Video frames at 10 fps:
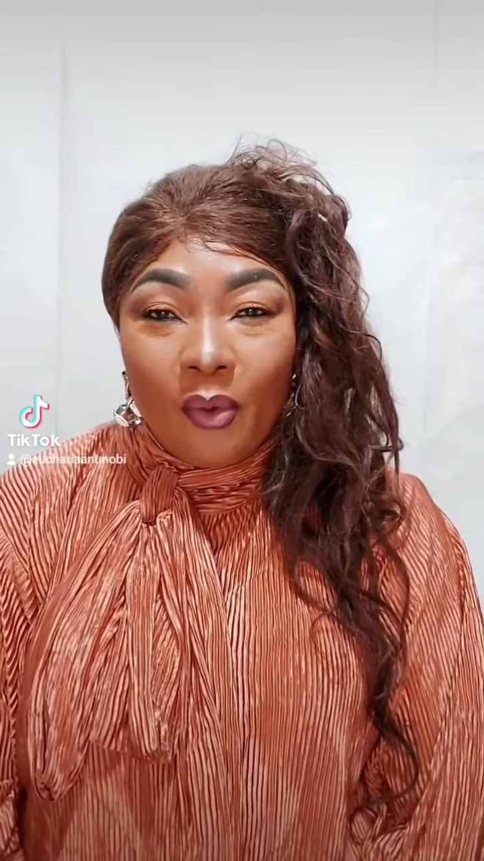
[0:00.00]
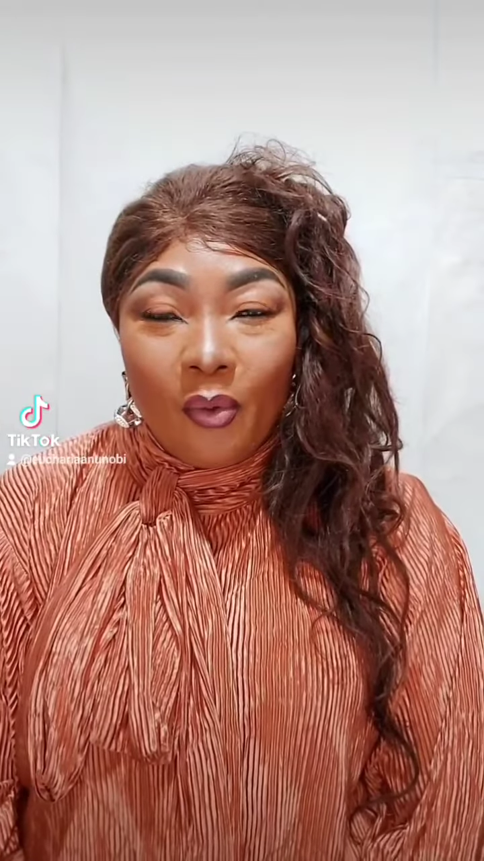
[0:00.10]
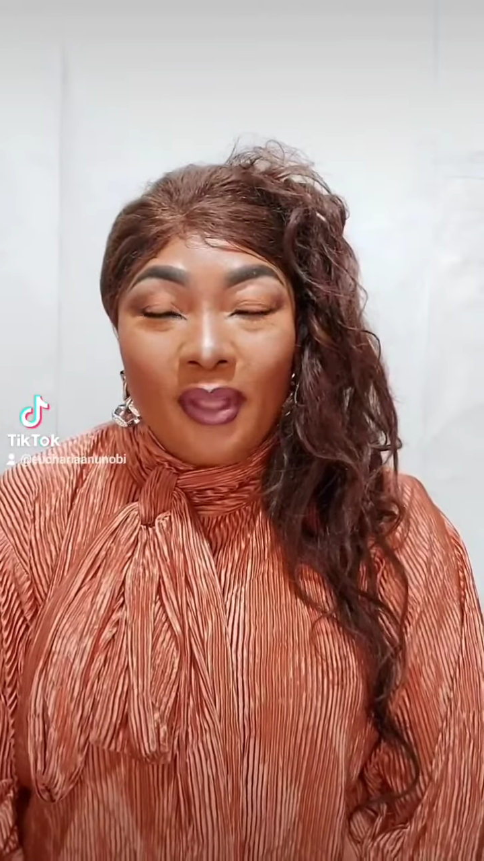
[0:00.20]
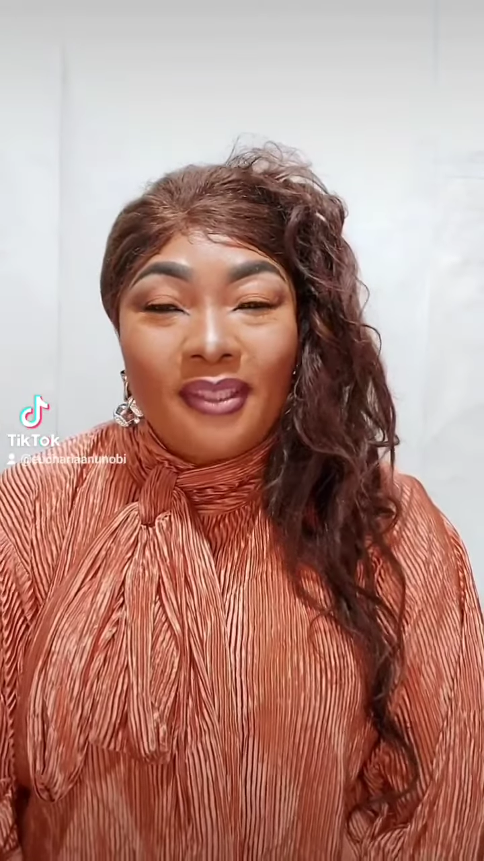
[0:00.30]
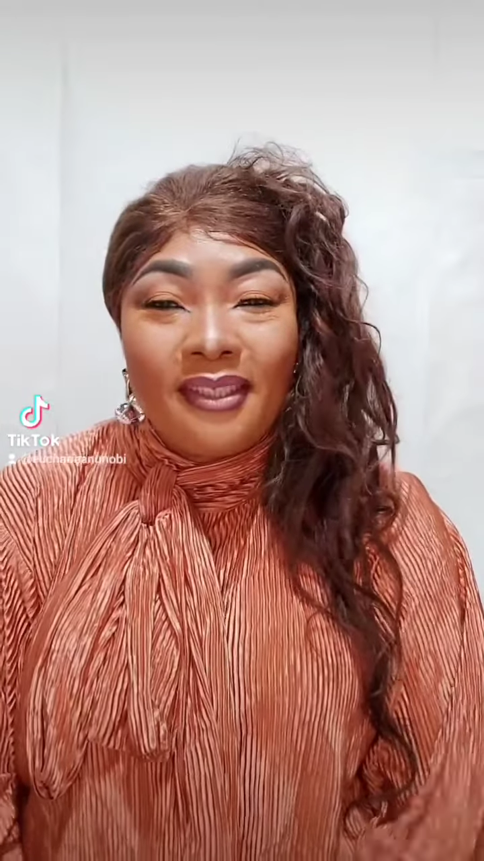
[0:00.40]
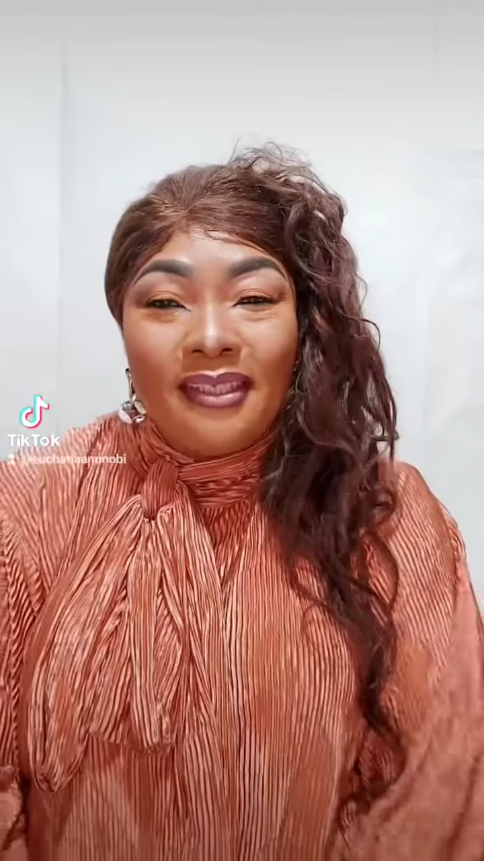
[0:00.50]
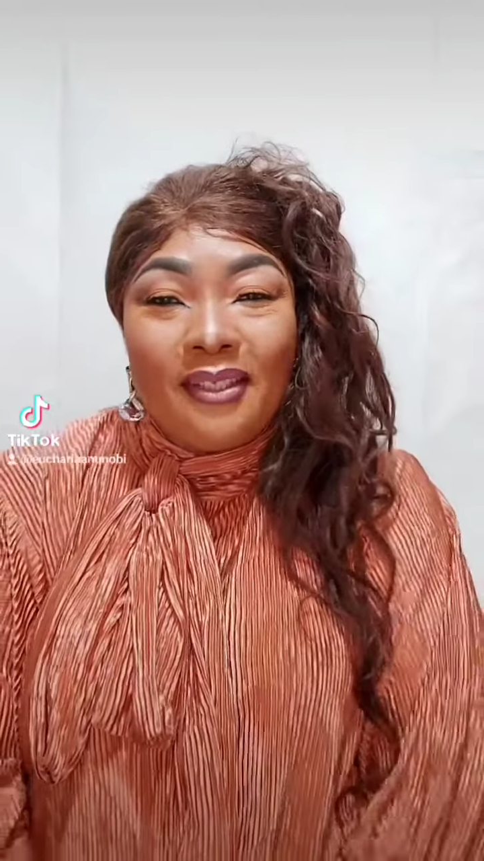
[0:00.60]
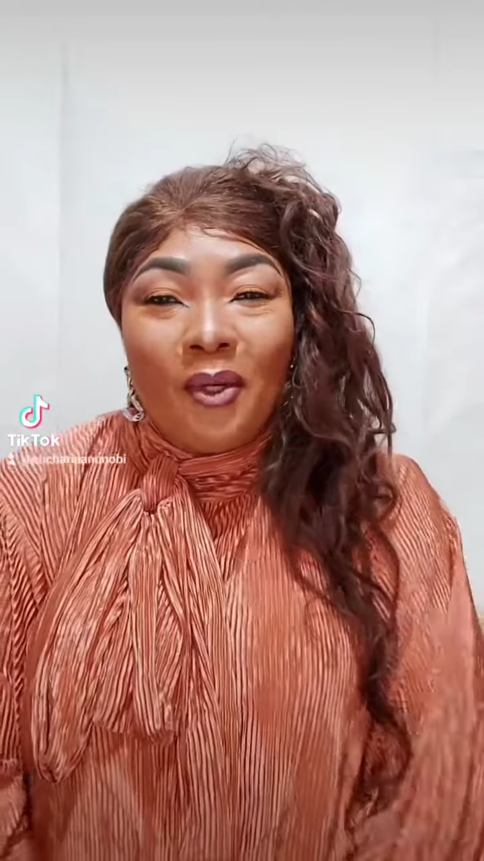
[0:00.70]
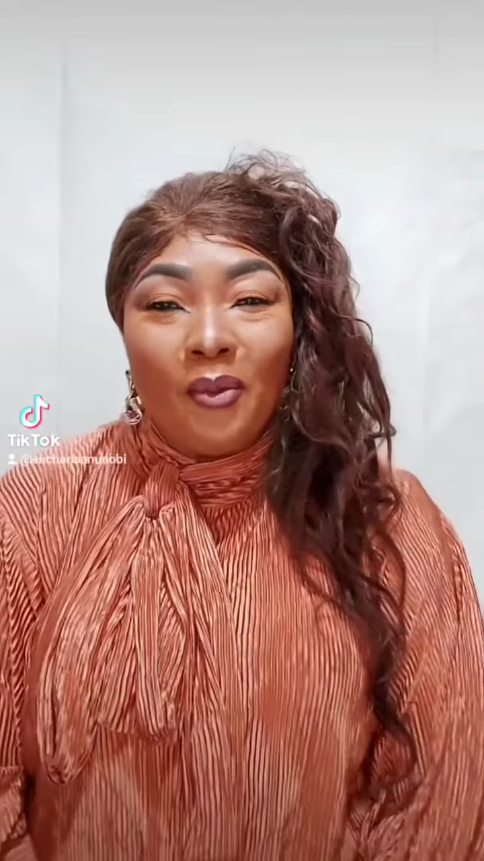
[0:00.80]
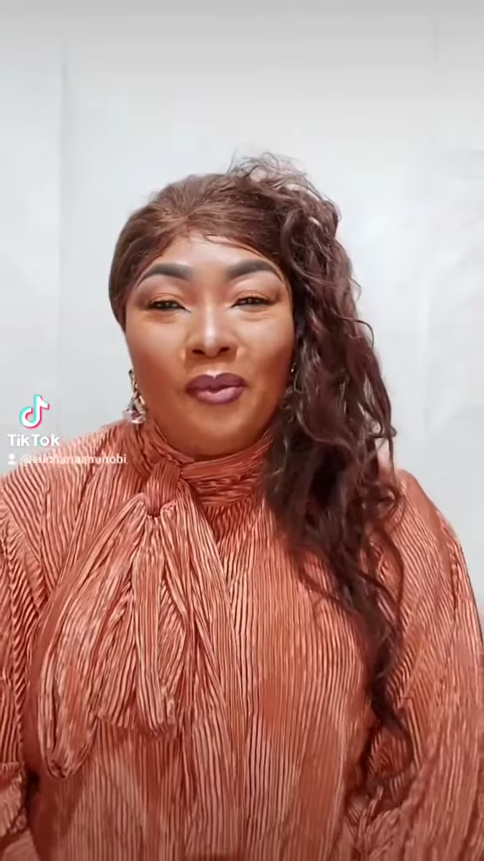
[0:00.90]
What's
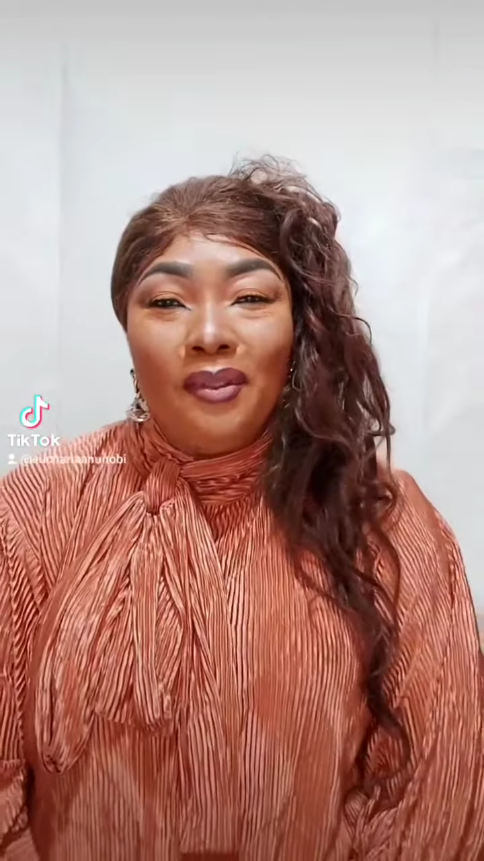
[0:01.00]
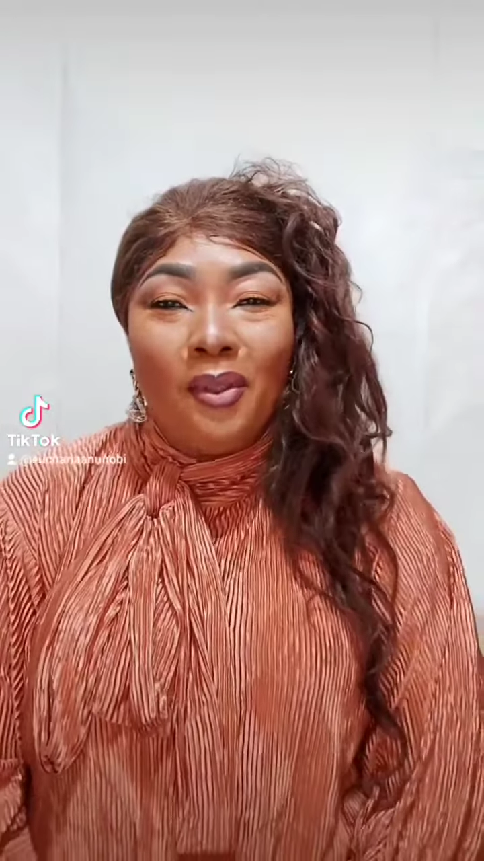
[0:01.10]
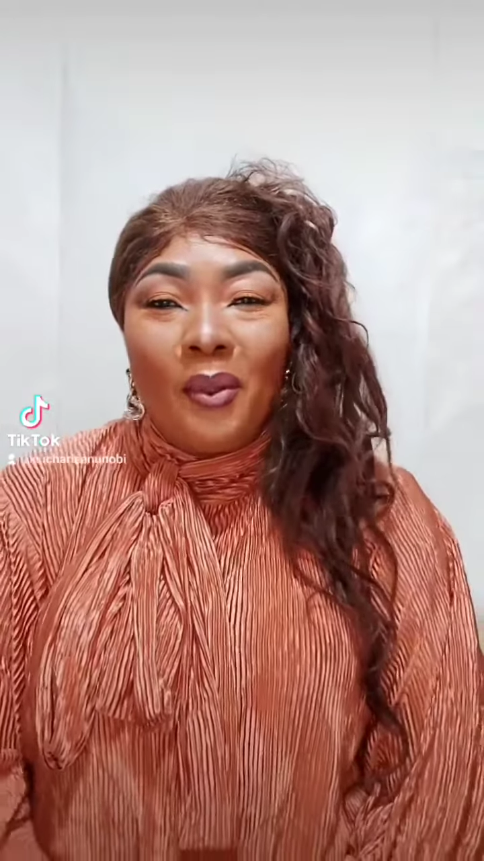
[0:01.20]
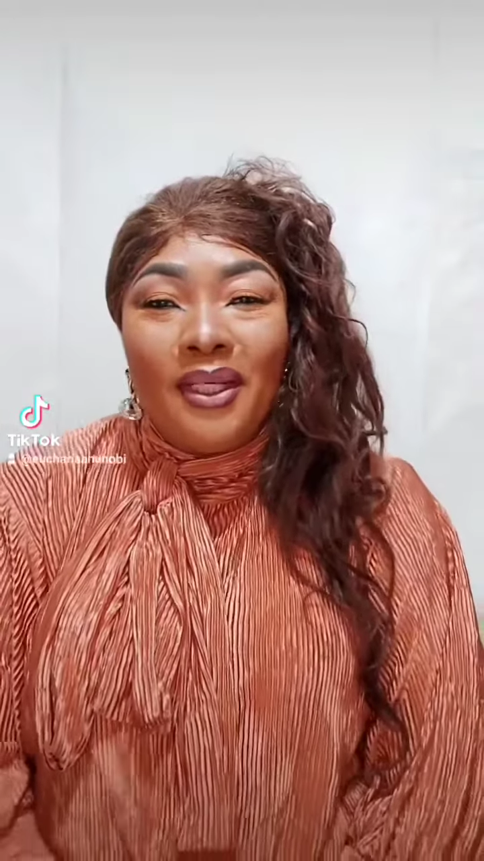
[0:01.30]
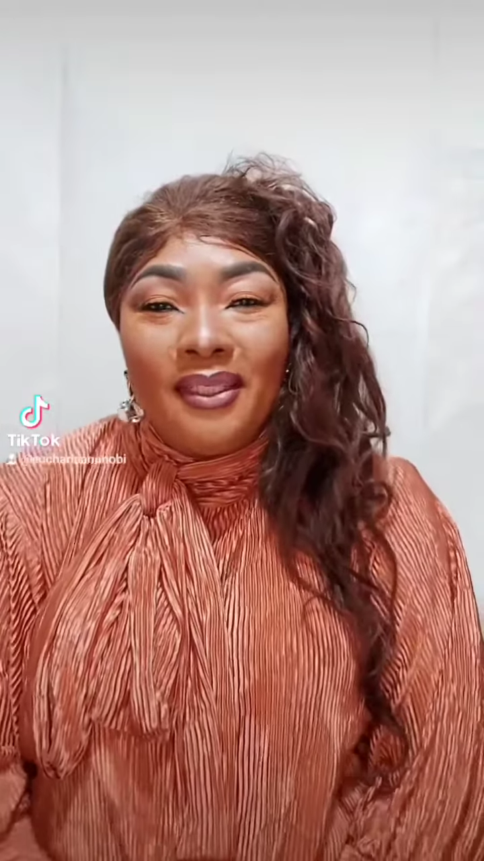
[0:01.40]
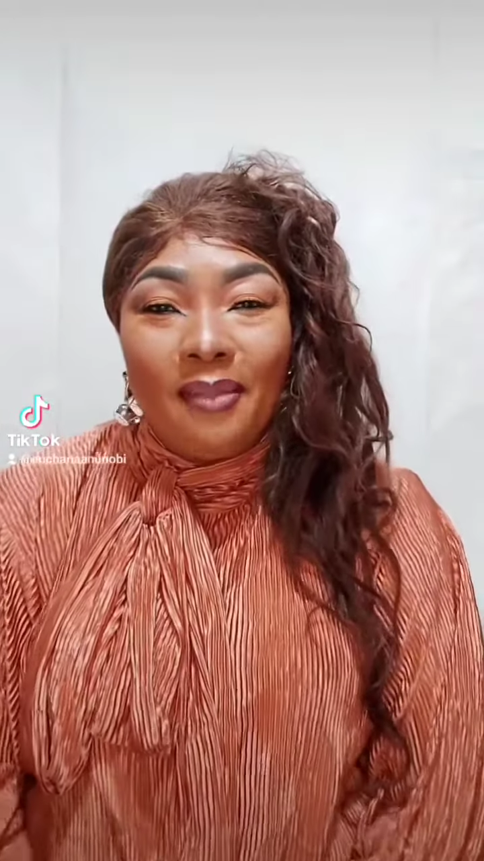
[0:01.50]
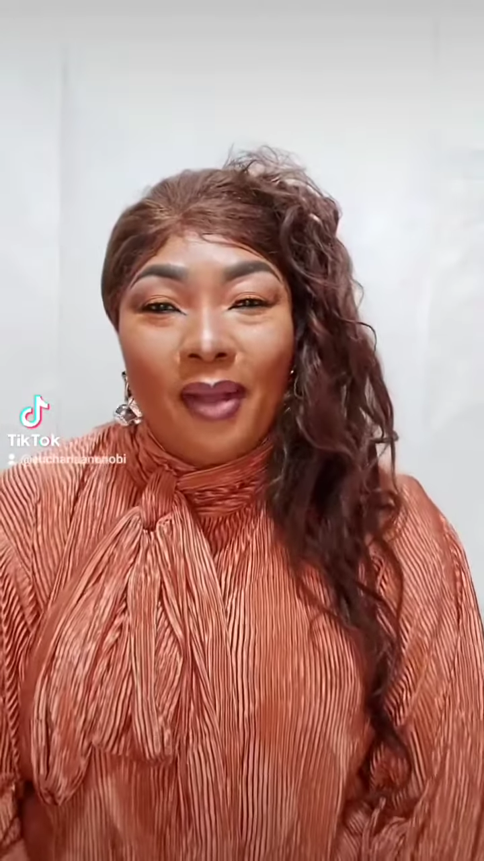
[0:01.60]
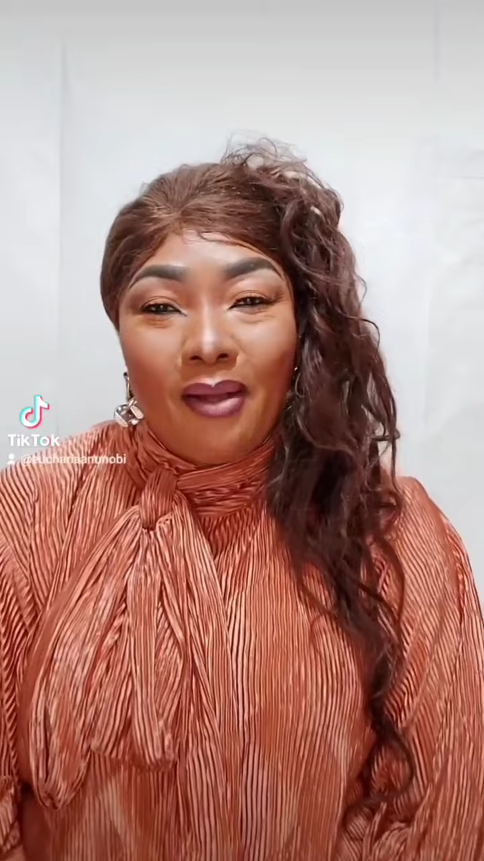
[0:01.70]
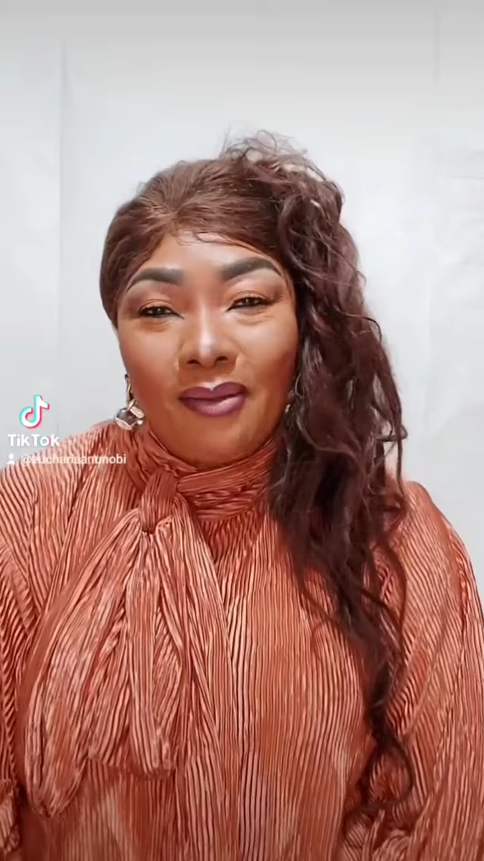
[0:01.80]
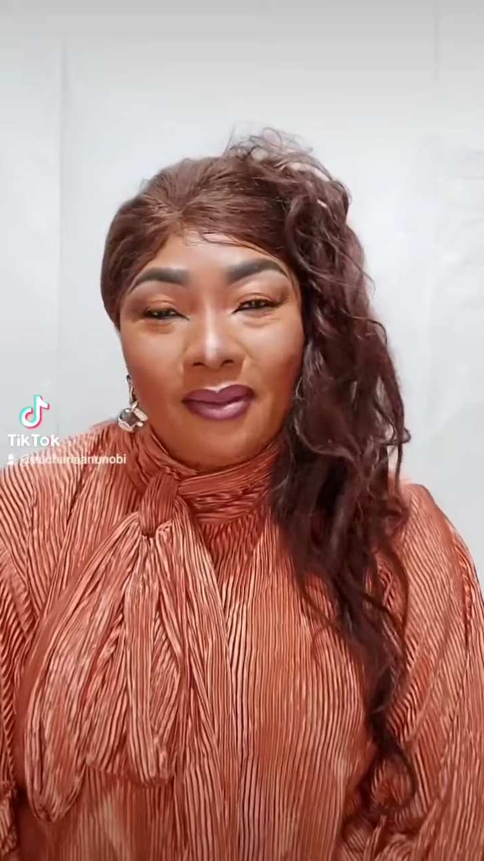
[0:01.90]
this whole noise
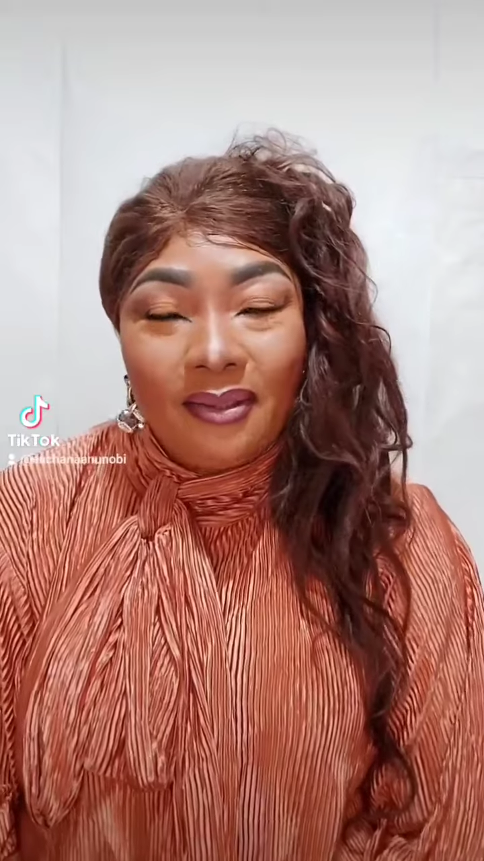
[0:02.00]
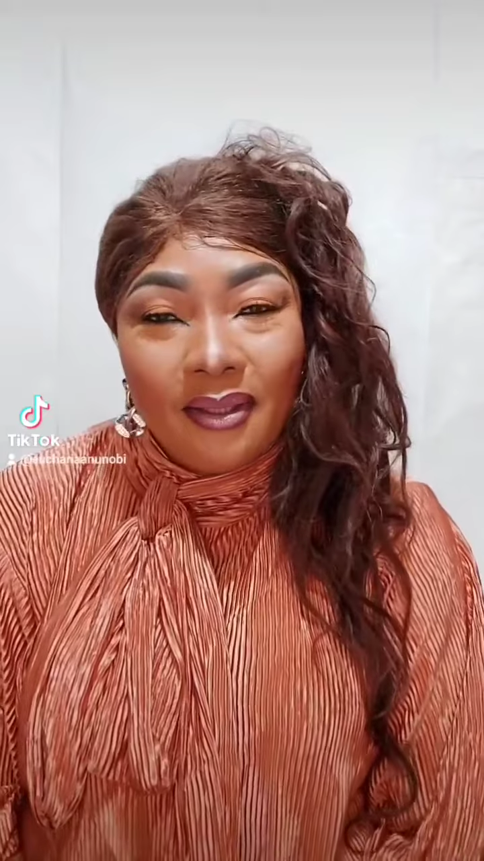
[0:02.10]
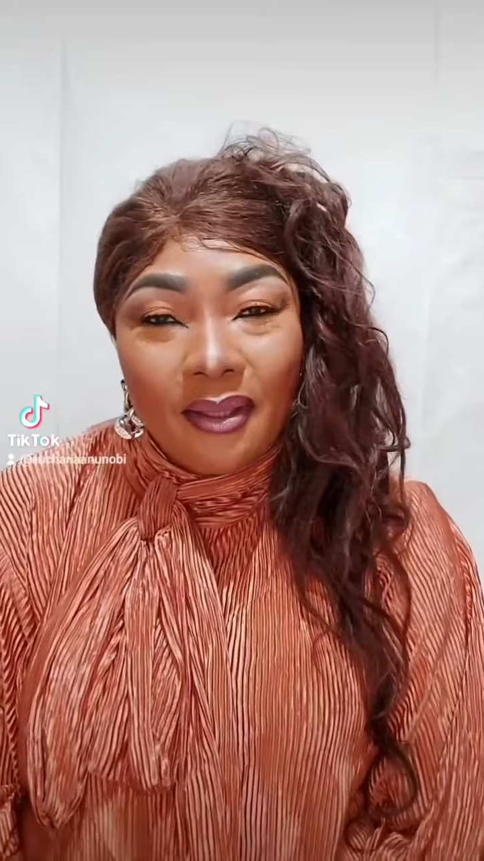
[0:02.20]
about?